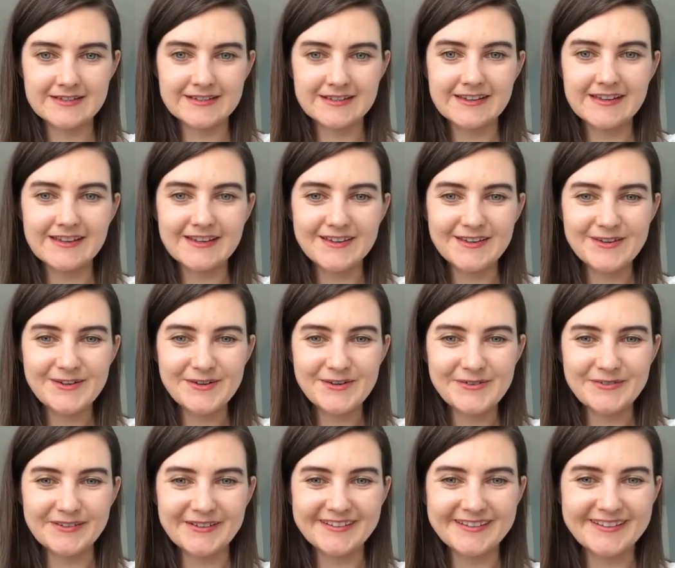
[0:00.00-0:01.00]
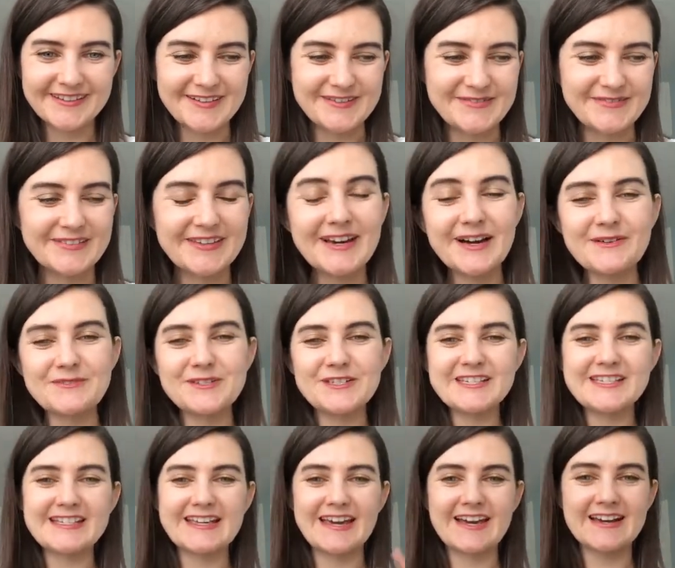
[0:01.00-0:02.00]
Yeah, you're welcome. Yeah, I'm
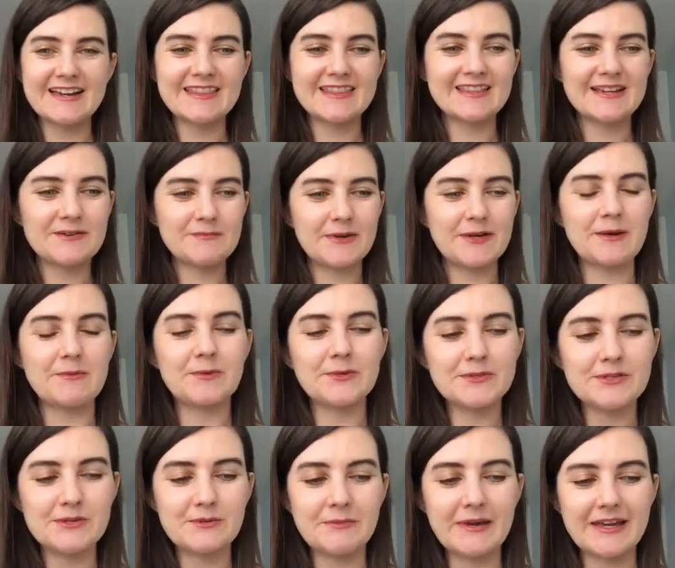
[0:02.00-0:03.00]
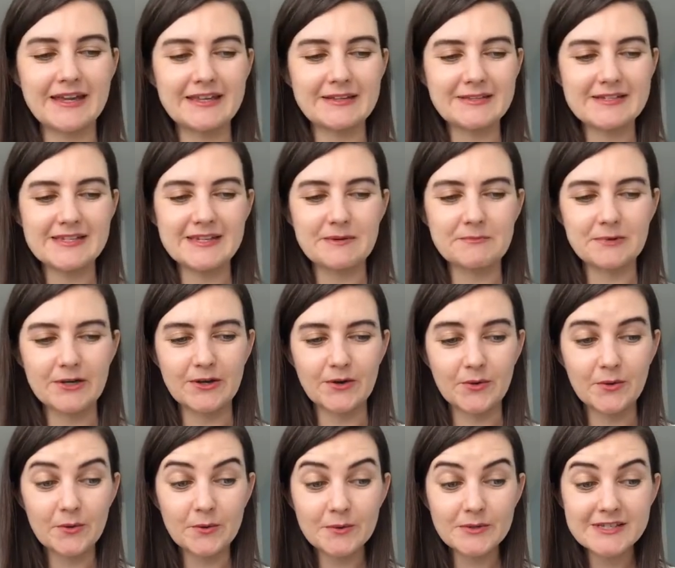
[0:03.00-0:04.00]
just getting them, and I'm also making some
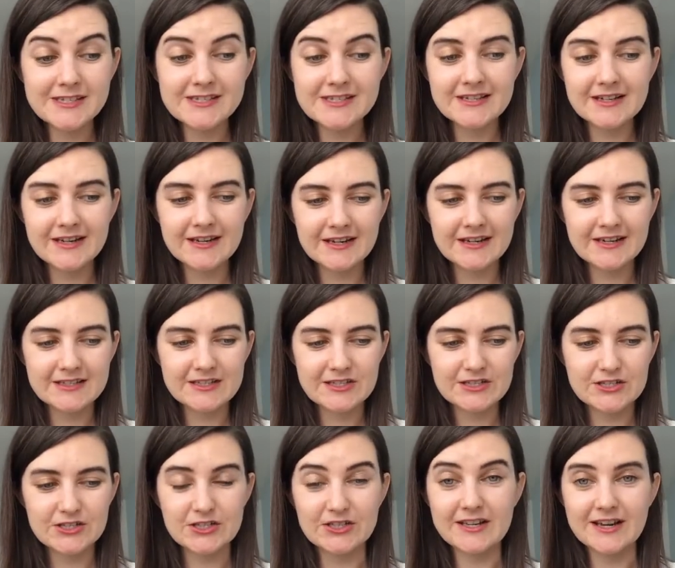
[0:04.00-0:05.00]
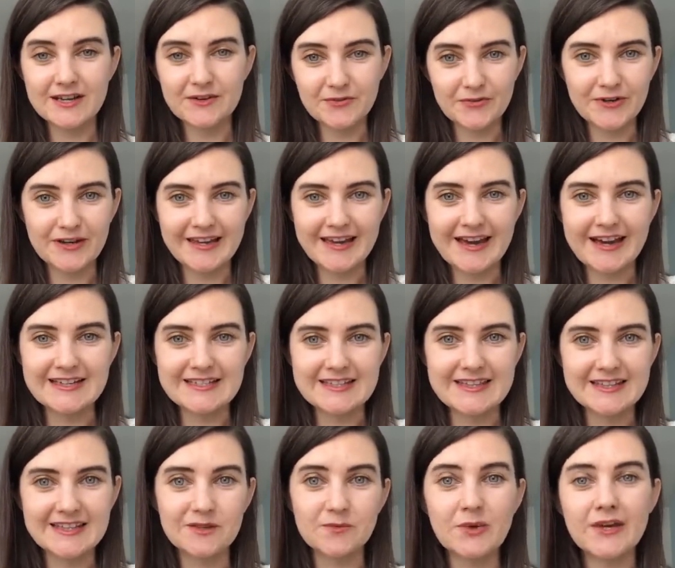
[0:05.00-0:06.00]
notes to not forget,
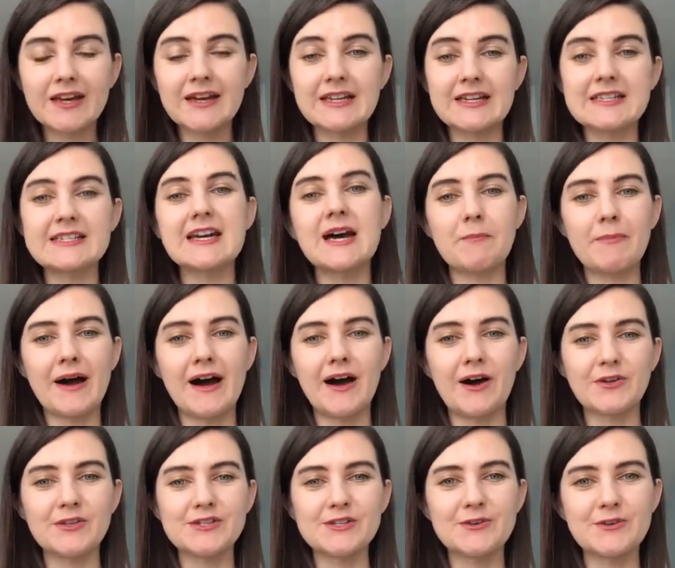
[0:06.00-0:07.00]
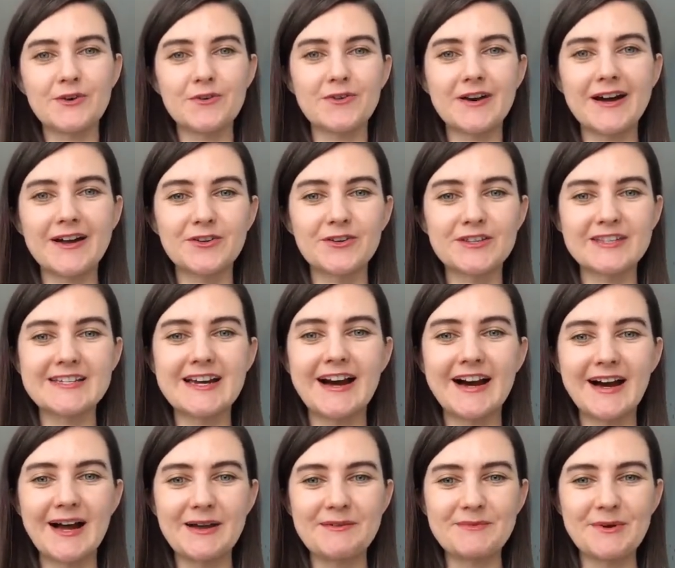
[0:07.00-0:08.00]
and then we're gonna tap out. So you're right on
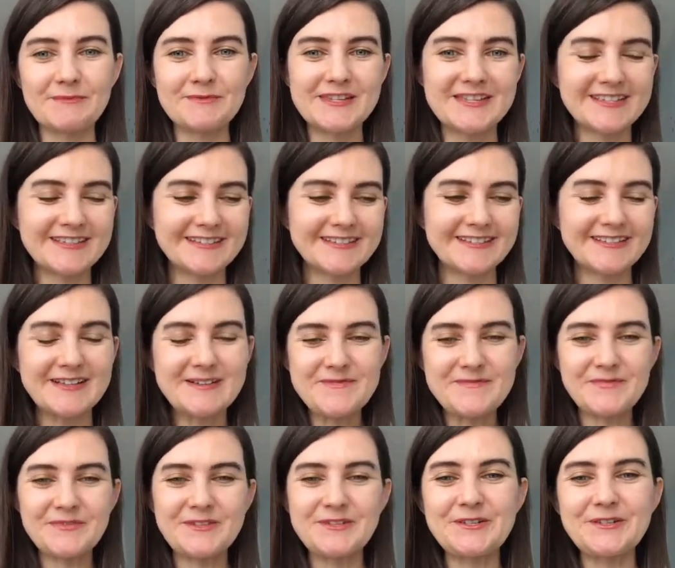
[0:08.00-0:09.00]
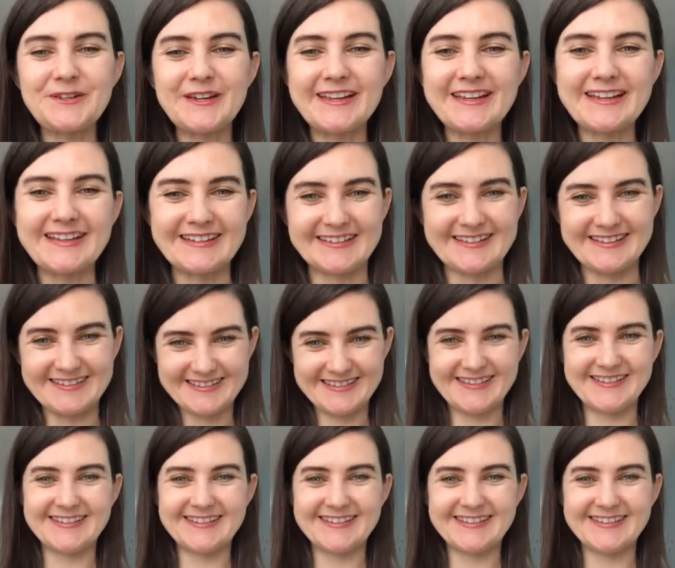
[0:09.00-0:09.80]
time. I'm still tuning in.